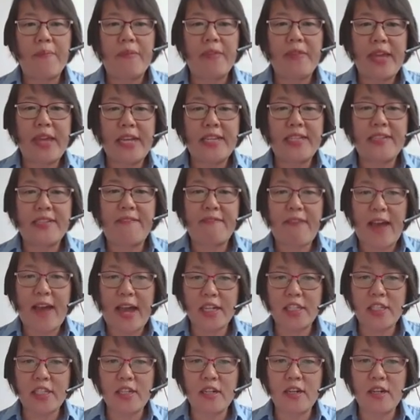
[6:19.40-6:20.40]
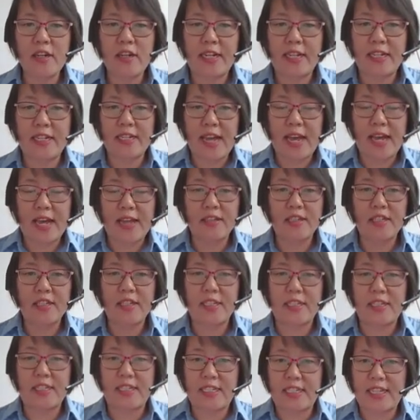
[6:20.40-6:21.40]
This vector contains
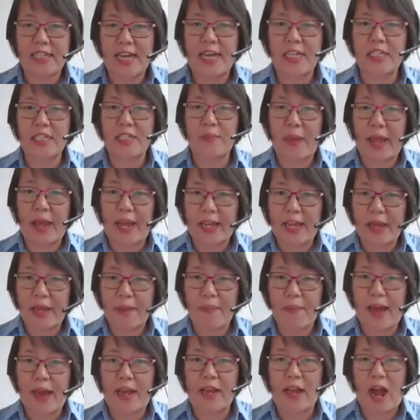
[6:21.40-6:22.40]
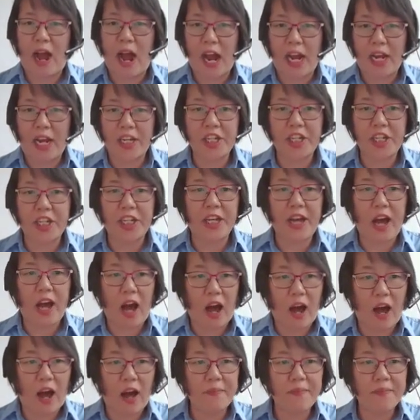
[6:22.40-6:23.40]
the GS piggyback
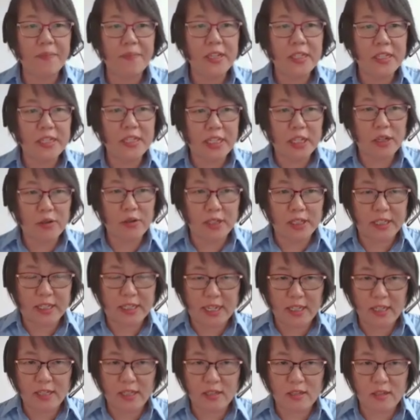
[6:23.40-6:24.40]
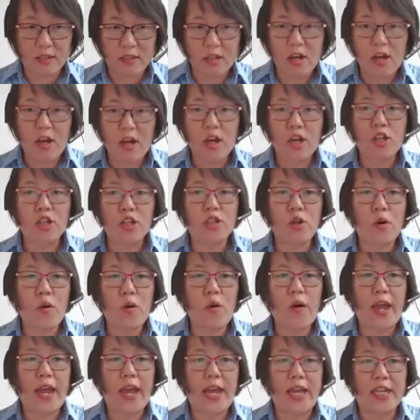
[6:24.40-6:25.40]
ITR sequences,
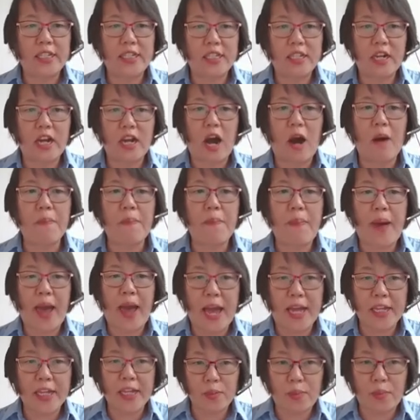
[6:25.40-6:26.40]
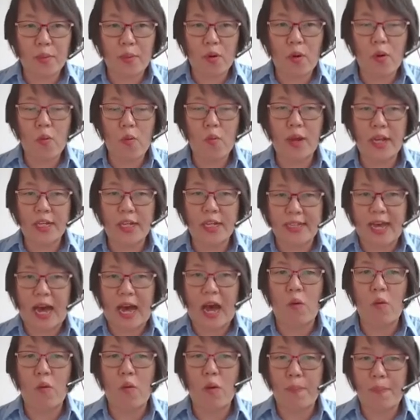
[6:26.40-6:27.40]
so it's compatible with
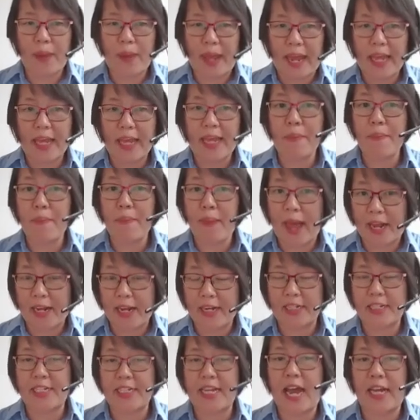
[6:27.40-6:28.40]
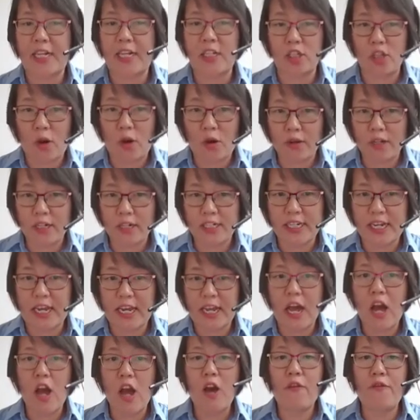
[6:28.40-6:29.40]
our piggyback
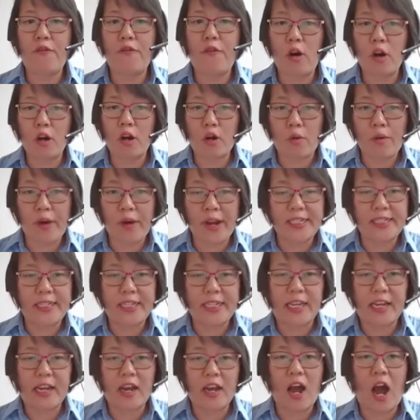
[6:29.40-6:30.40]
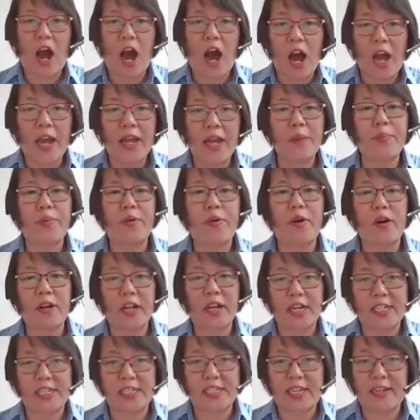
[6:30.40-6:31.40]
technology for creating high
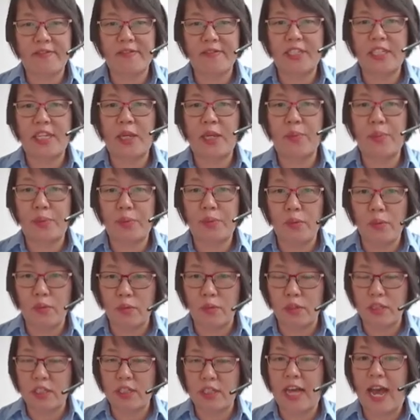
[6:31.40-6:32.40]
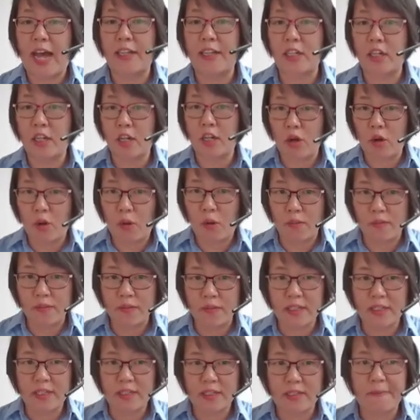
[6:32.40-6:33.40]
productivity pools and
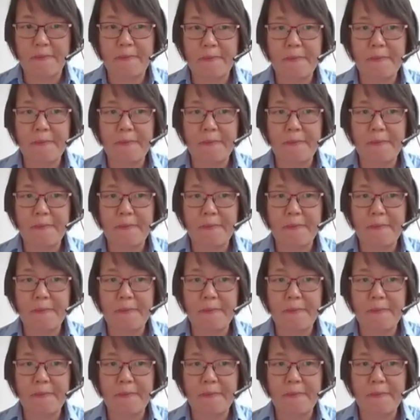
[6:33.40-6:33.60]
clones.